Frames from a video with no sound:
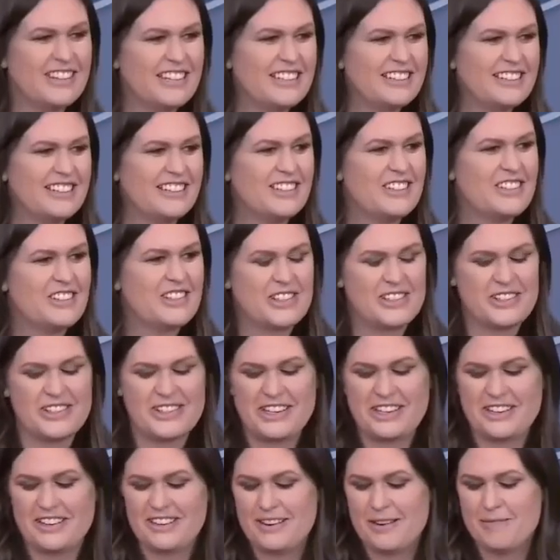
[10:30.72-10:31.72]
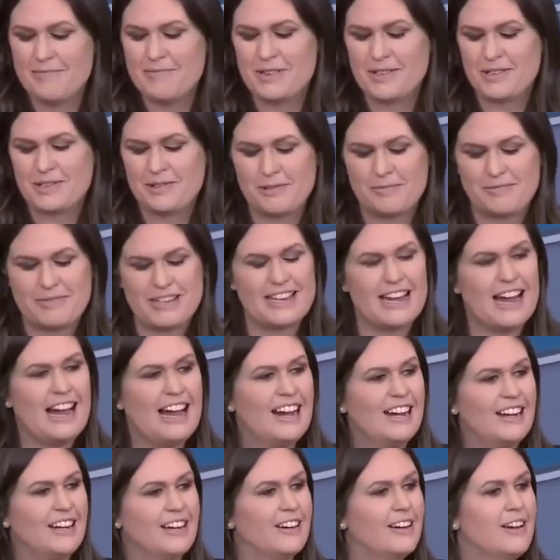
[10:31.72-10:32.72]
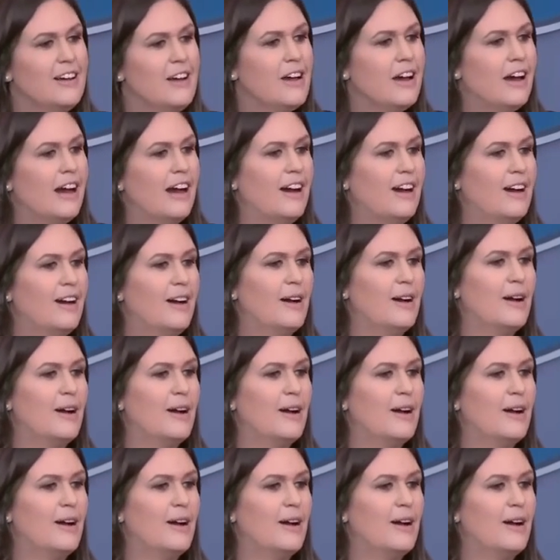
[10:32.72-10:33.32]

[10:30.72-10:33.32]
think that's true. Your numbers would be higher. In